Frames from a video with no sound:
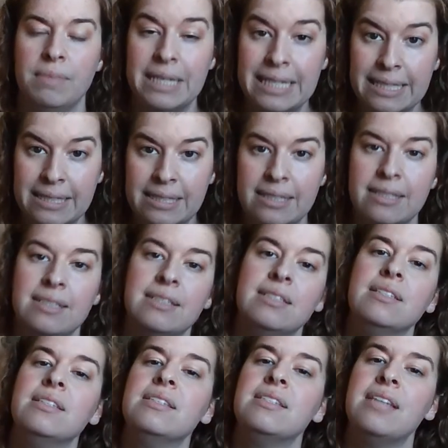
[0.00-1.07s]

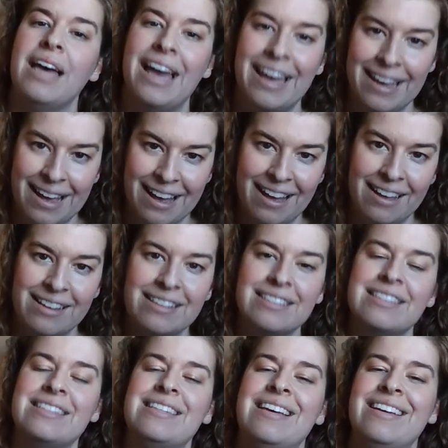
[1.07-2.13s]
mittens,
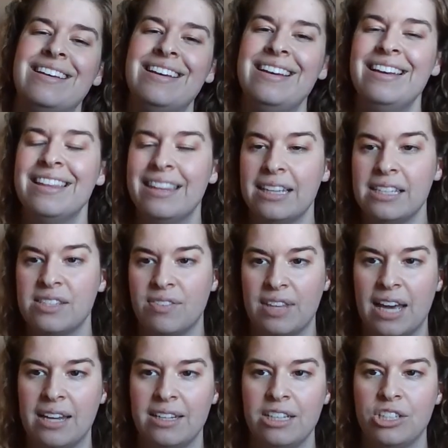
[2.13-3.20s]
hats, things of
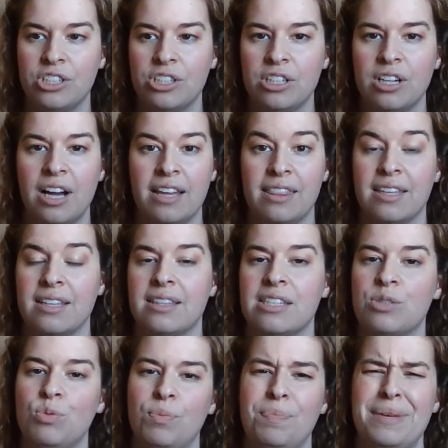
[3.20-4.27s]
that nature, I think
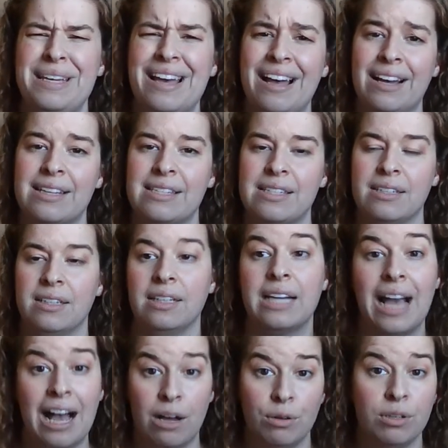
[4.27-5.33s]
this would be excellent.
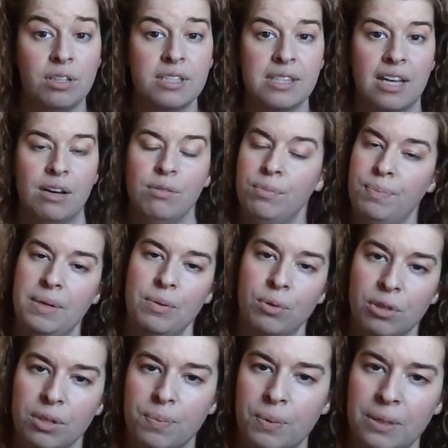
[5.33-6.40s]
Cowls, that would be
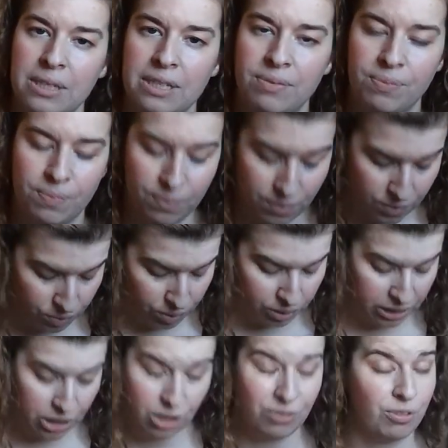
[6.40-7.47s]
really pretty,
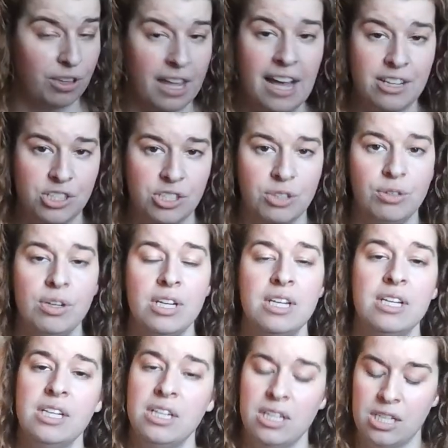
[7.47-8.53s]
really good for that too.
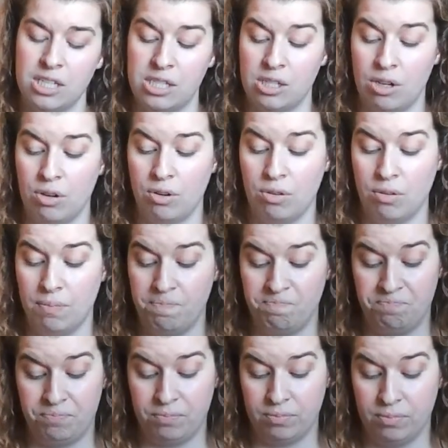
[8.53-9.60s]
So
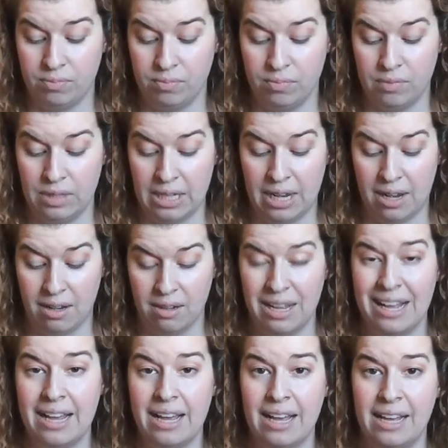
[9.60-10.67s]
yeah,
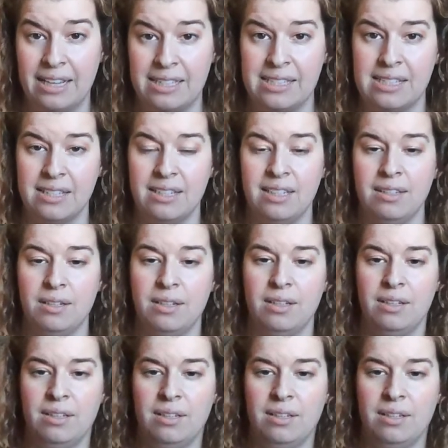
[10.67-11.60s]
excellent,